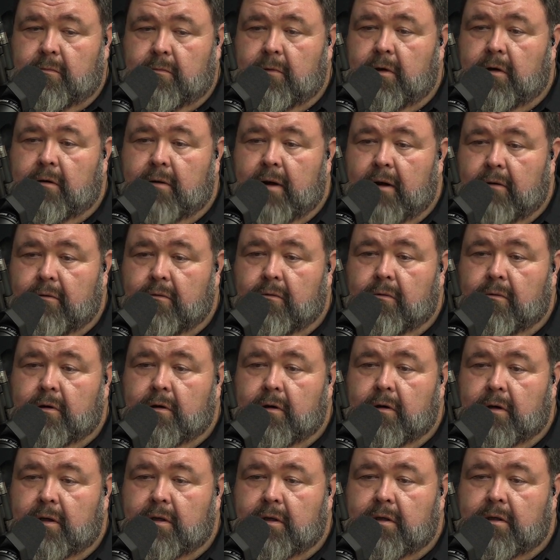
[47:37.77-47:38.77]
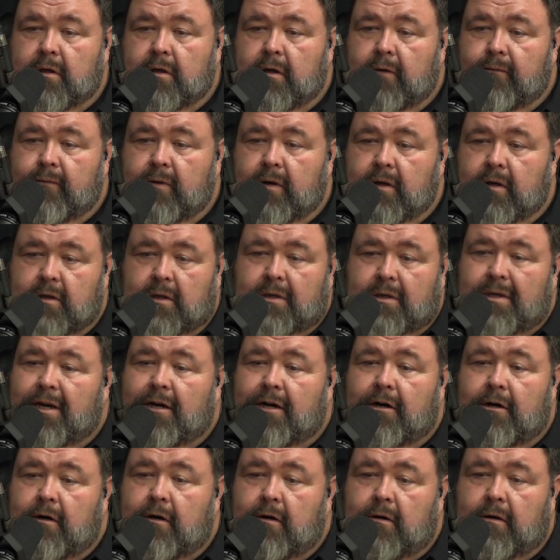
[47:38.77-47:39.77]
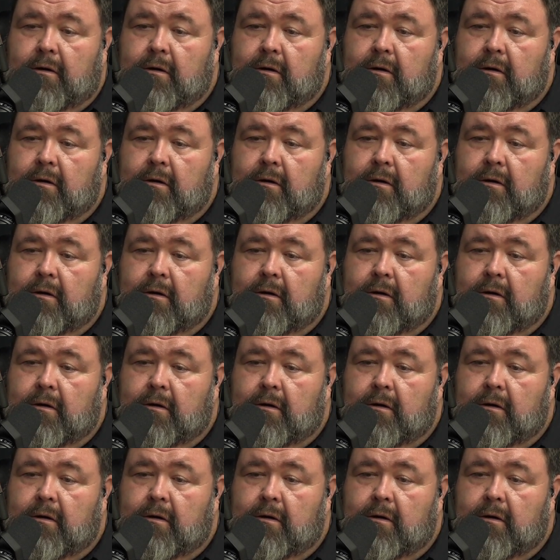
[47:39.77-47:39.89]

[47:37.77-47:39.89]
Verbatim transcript: you know outdoor cooking stuff, and it's a dinner.